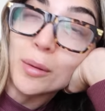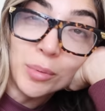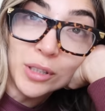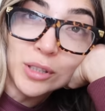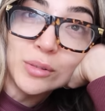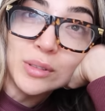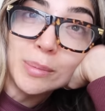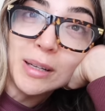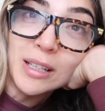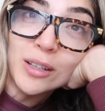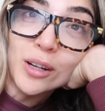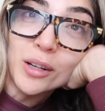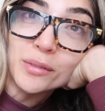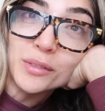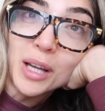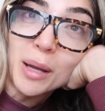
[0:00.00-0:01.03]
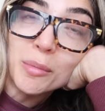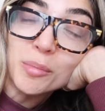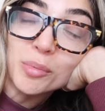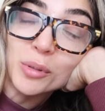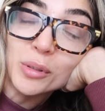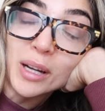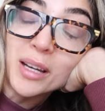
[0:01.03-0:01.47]
but you spend a lot of time
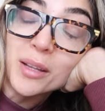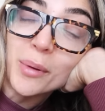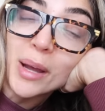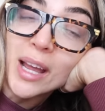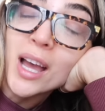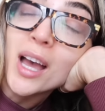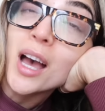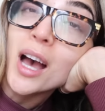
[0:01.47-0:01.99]
abroad anyway.